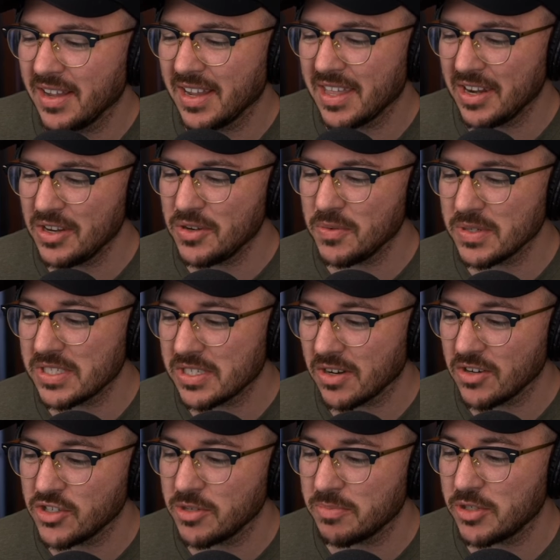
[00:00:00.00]
Can you do a
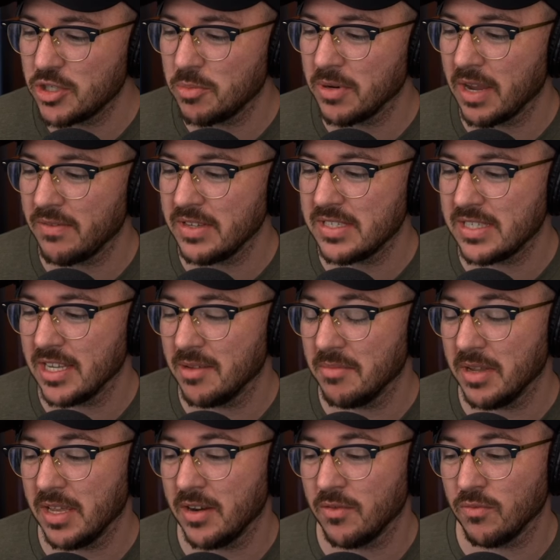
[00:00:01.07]
Starship Super Heavy
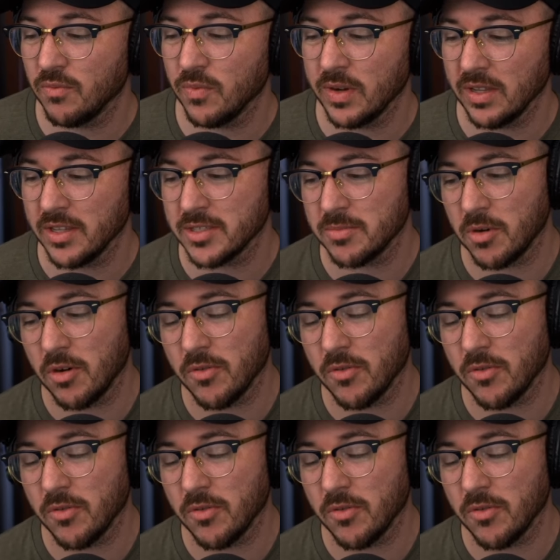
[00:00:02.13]
sim and realism